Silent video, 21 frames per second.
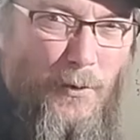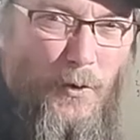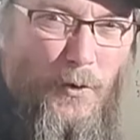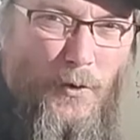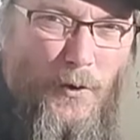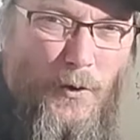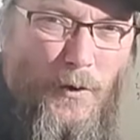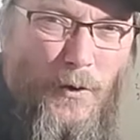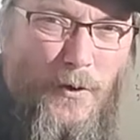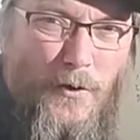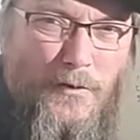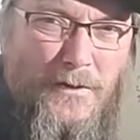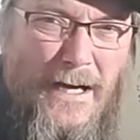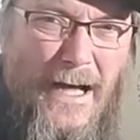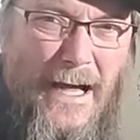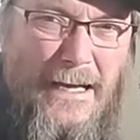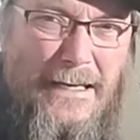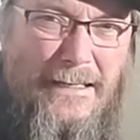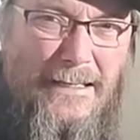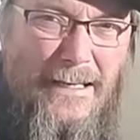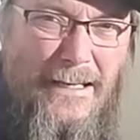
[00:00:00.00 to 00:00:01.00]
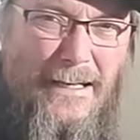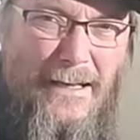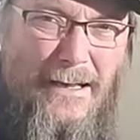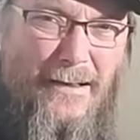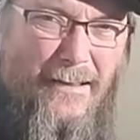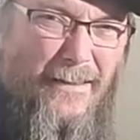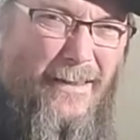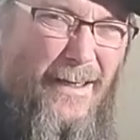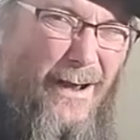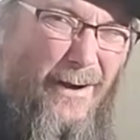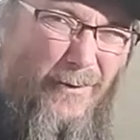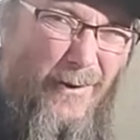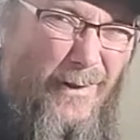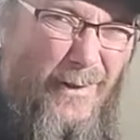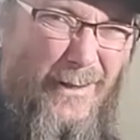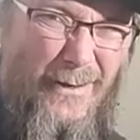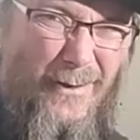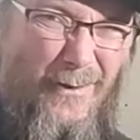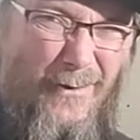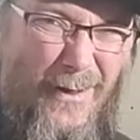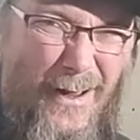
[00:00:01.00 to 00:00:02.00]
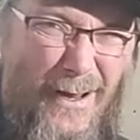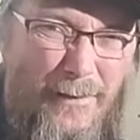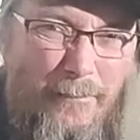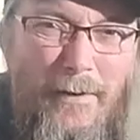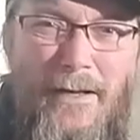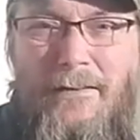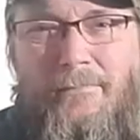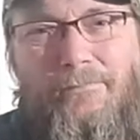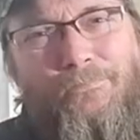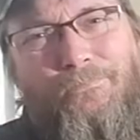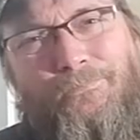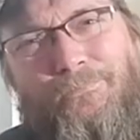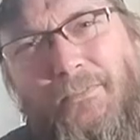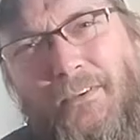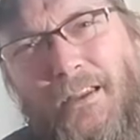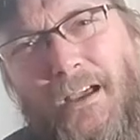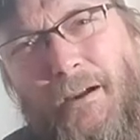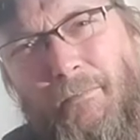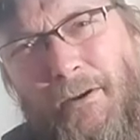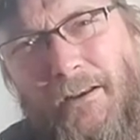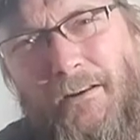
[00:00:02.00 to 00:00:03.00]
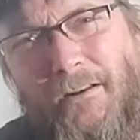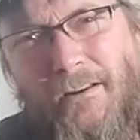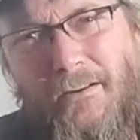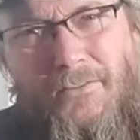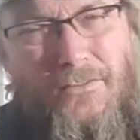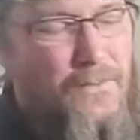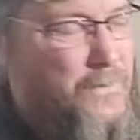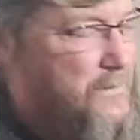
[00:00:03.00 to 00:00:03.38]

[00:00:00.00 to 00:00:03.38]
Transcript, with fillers: pulled a little tight that I really don't like. But, I mean, it's